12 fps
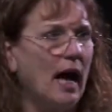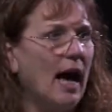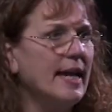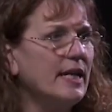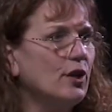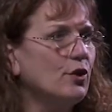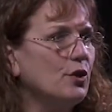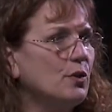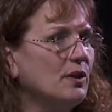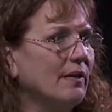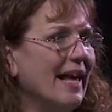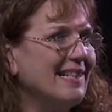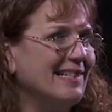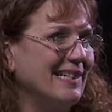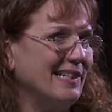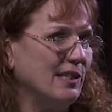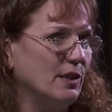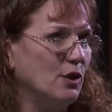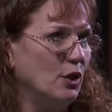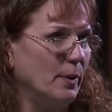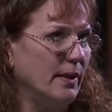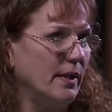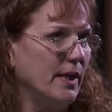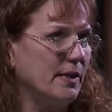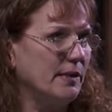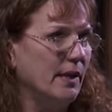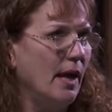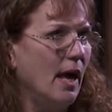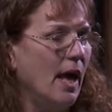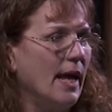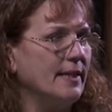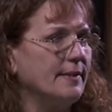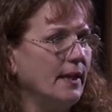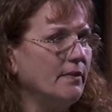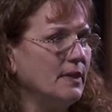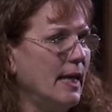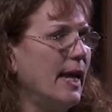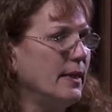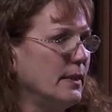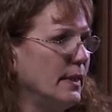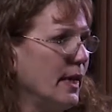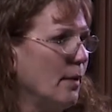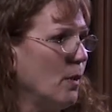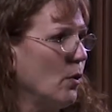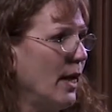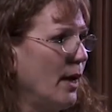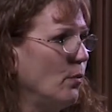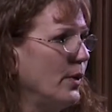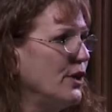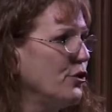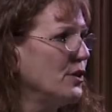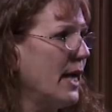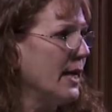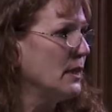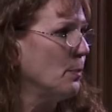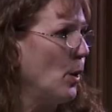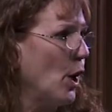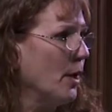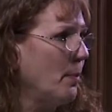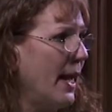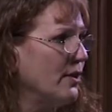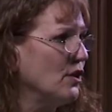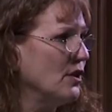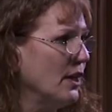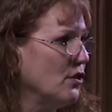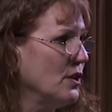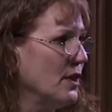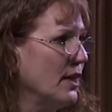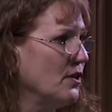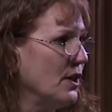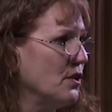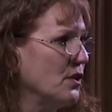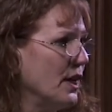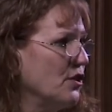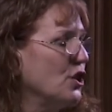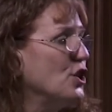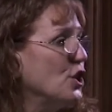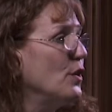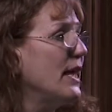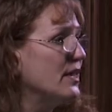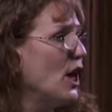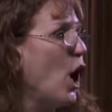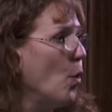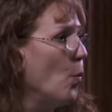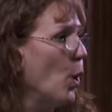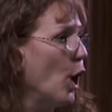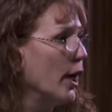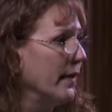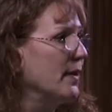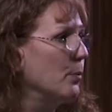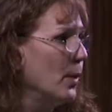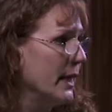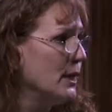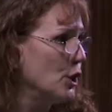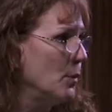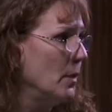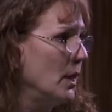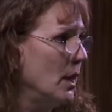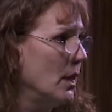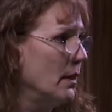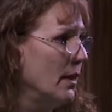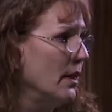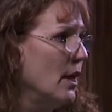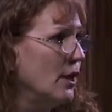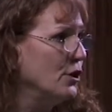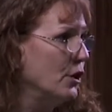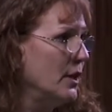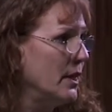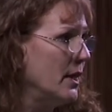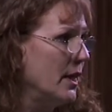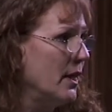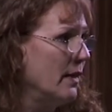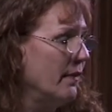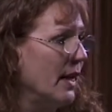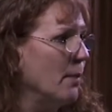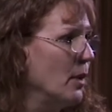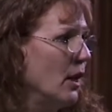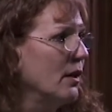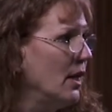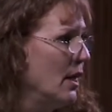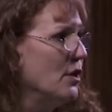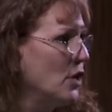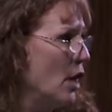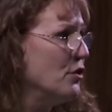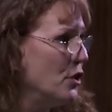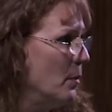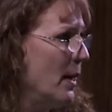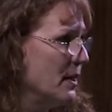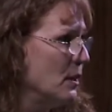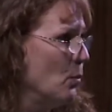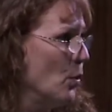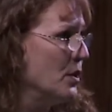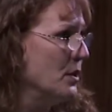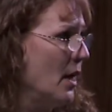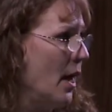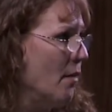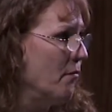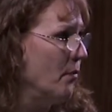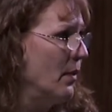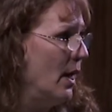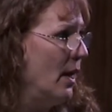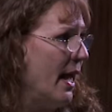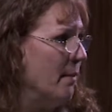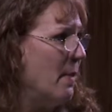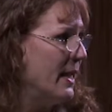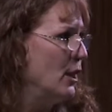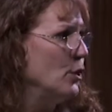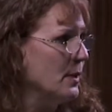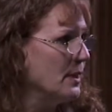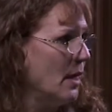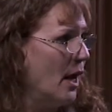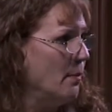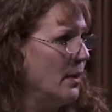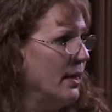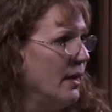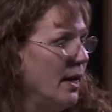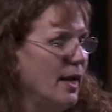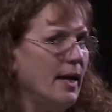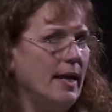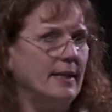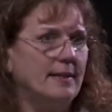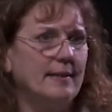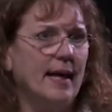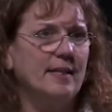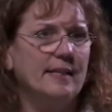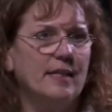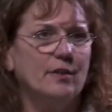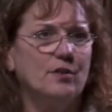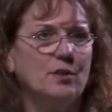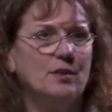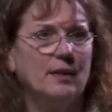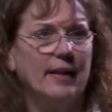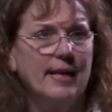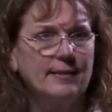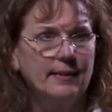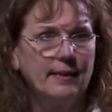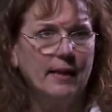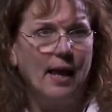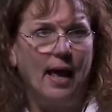I introduce lessons doing this. Instead of saying to them, okay, read your textbook, pages such and such, and do this homework, and then bring it to me, and then turn it in, and then I'm going to talk to you about some more stuff and make a new assignment. Instead, to introduce a lesson,